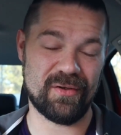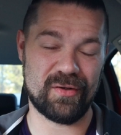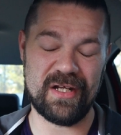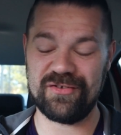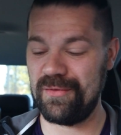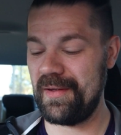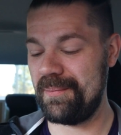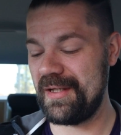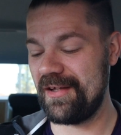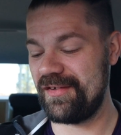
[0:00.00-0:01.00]
little issue with
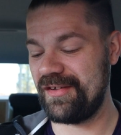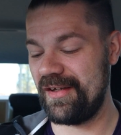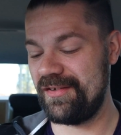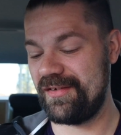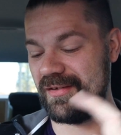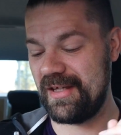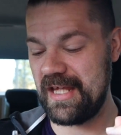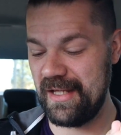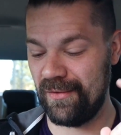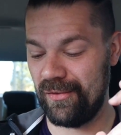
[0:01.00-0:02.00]
it because it does
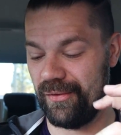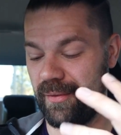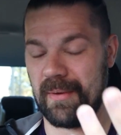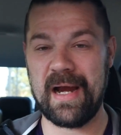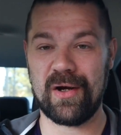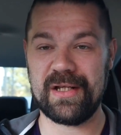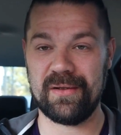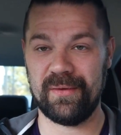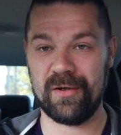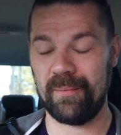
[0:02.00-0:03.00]
kill the rarity
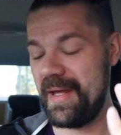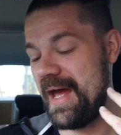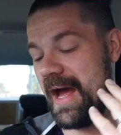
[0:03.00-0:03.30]
a little bit.